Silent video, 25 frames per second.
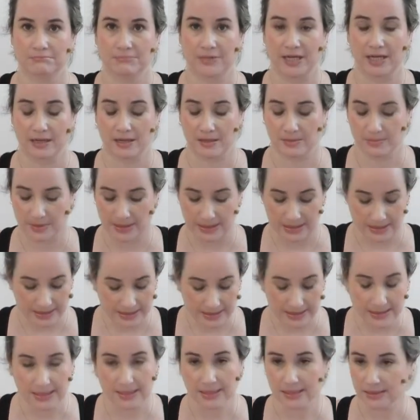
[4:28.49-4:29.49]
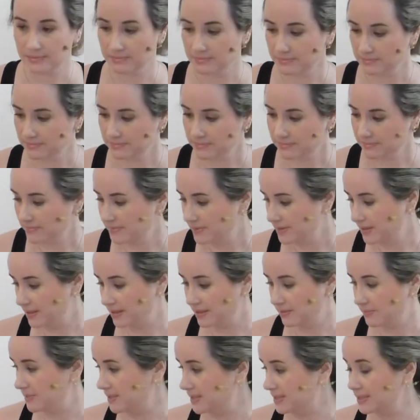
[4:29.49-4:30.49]
It can be seated, it
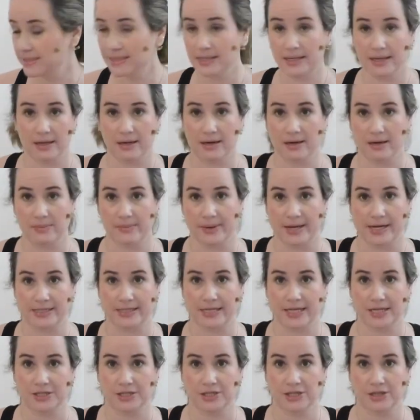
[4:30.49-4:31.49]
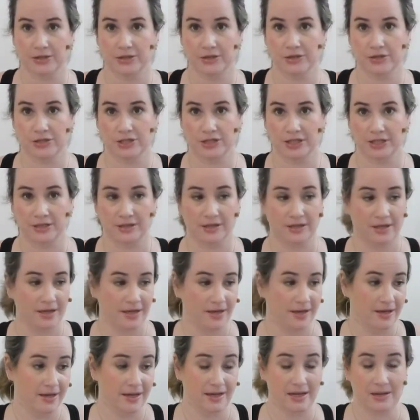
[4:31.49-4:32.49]
can be sitting on a meditation cushion,
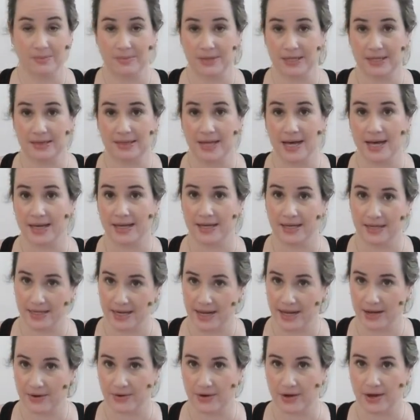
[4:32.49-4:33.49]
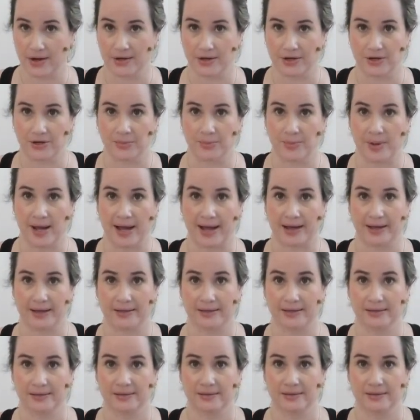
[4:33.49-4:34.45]
it can be lying down on your back.